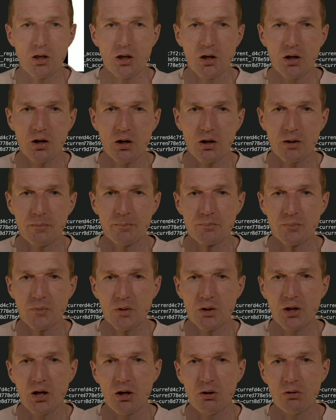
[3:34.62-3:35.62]
Um,
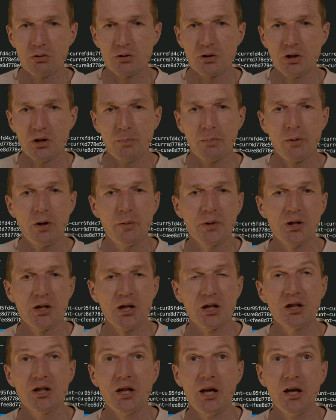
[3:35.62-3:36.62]
now the deployment
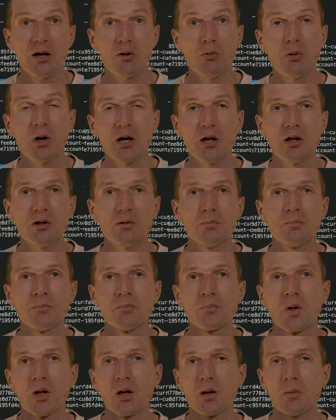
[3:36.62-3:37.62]
can take a while,
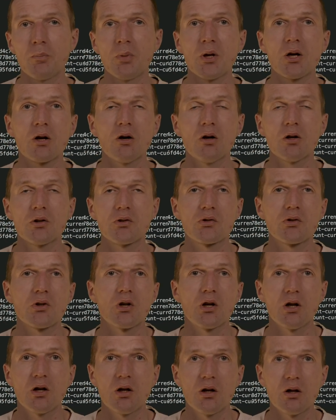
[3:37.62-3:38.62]
because
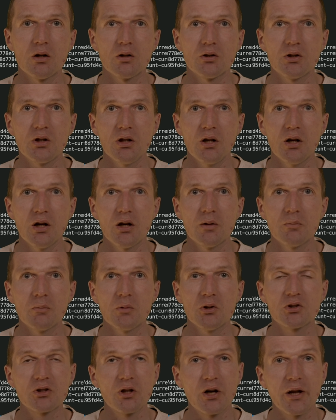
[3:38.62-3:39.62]
uh, the um,
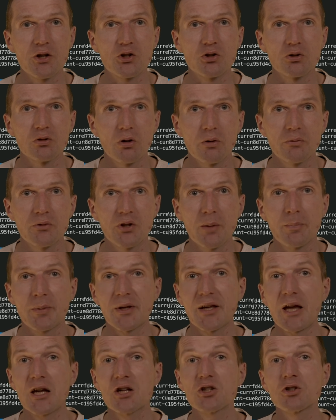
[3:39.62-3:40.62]
installation of the
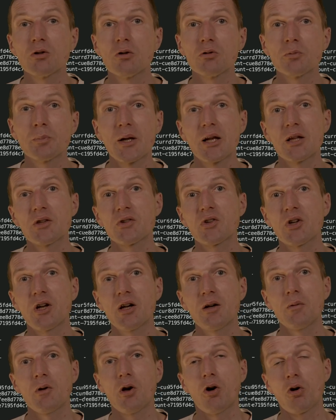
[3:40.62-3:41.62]
application load
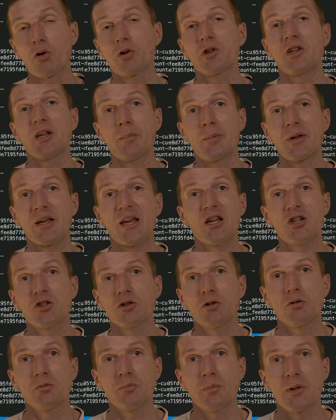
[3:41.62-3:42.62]
balancer or the application
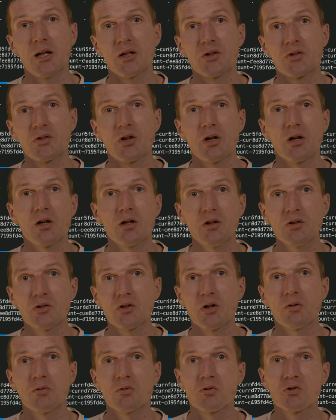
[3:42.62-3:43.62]
load balancer is
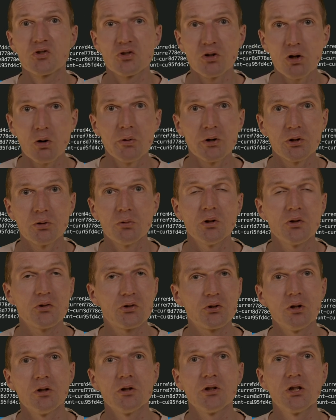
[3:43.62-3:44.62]
uh, slower to
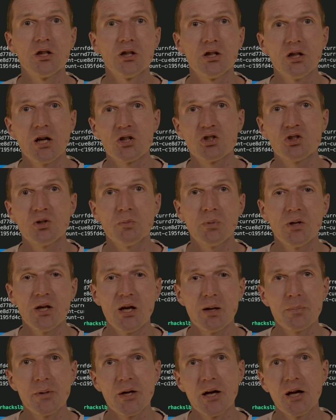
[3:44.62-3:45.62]
install than the H T T P
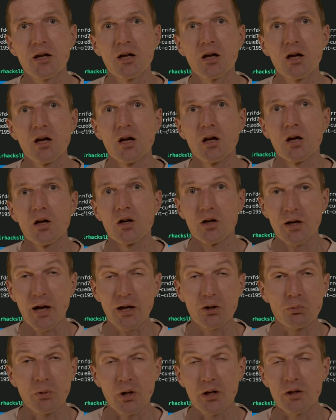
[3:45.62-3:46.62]
A P I
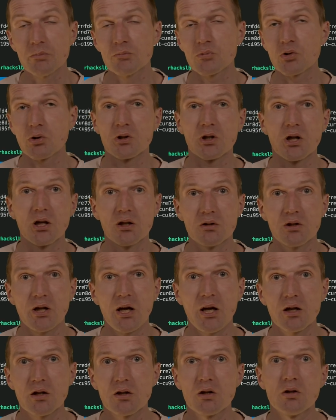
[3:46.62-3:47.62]
gateway. So it can
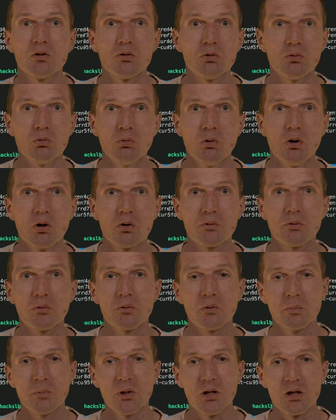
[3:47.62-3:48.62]
take two or
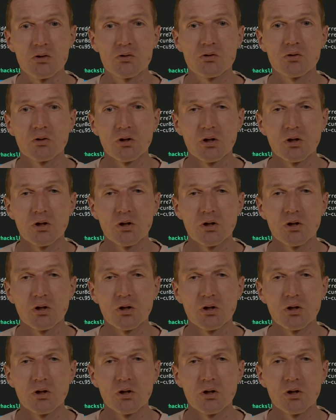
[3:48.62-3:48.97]
three minutes.